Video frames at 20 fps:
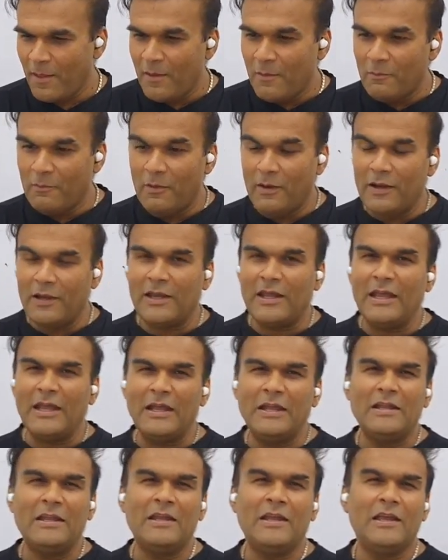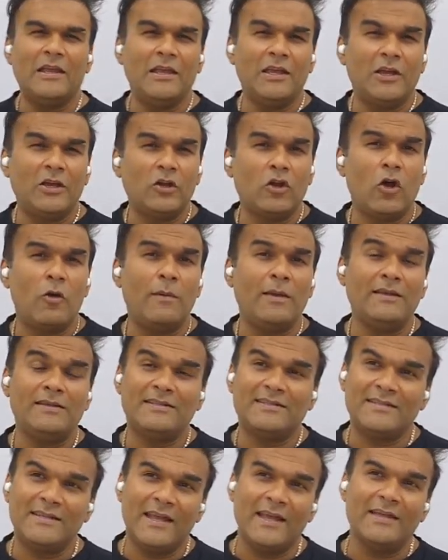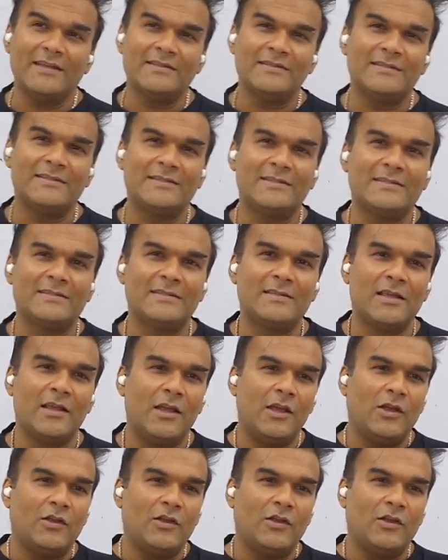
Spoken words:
But in economic sense,